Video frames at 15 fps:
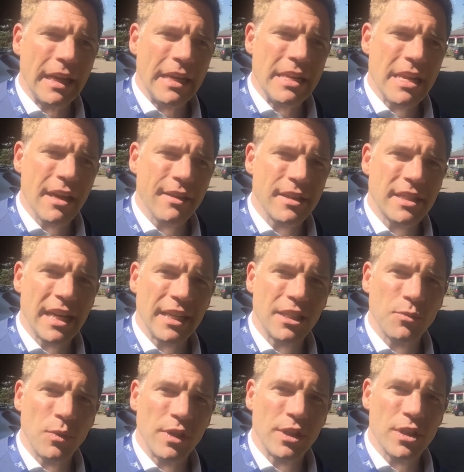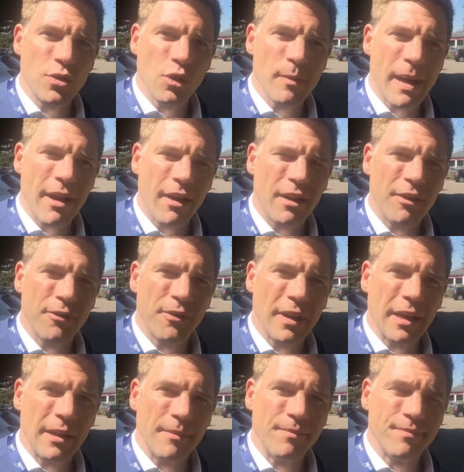another session which is all about kind of
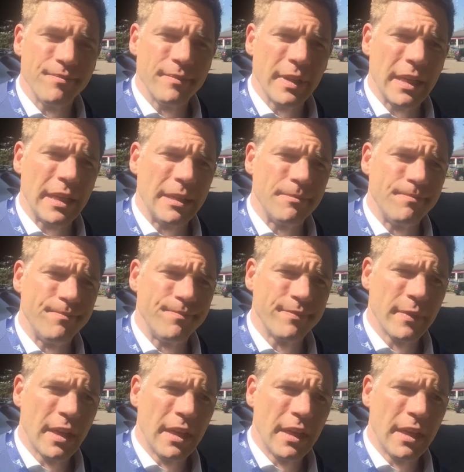uh, um,